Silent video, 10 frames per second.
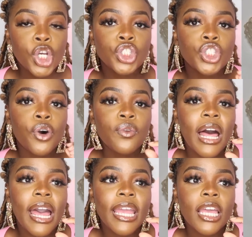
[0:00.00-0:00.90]
so
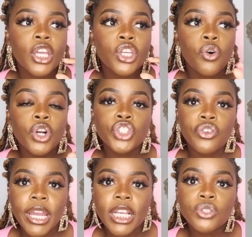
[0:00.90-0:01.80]
like your
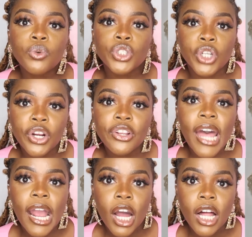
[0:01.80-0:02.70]
trays will turn
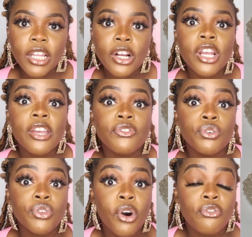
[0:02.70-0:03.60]
that color if
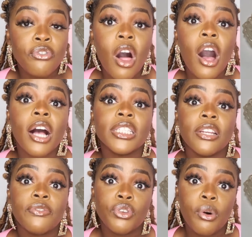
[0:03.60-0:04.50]
you don't floss
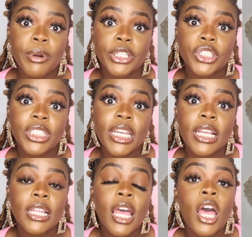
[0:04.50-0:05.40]
and if you don't brush your
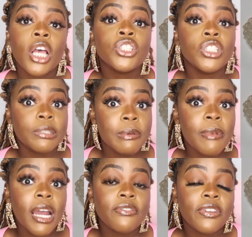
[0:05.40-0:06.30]
teeth. So just be
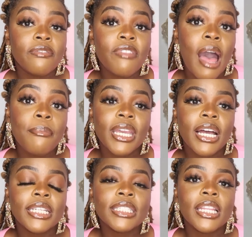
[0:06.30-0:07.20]
mindful of that,
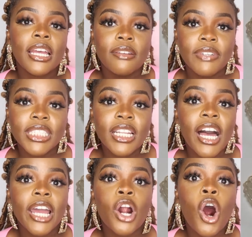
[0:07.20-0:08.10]
because the
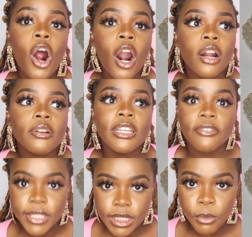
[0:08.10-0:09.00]
Invisalign are
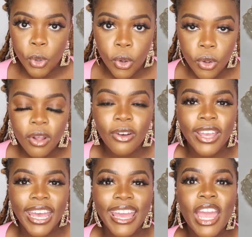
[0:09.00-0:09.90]
invisible,
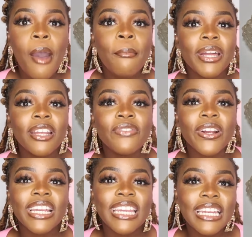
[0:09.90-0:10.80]
okay? But if
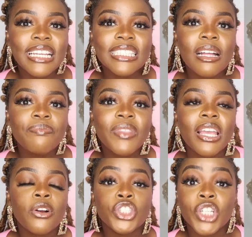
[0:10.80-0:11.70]
you're eating
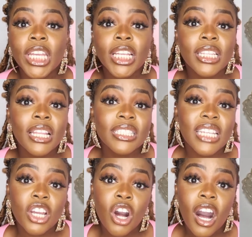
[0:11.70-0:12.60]
something or drinking things
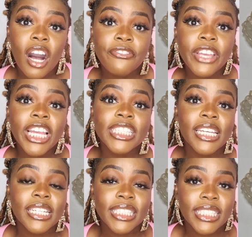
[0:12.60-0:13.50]
like coffee, it's
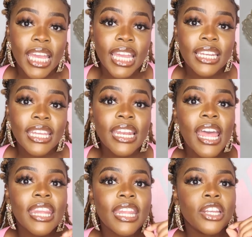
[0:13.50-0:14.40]
gonna stain it
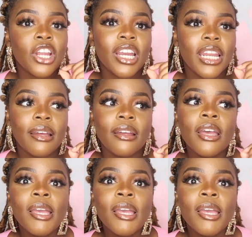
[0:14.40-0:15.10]
and then you're gonna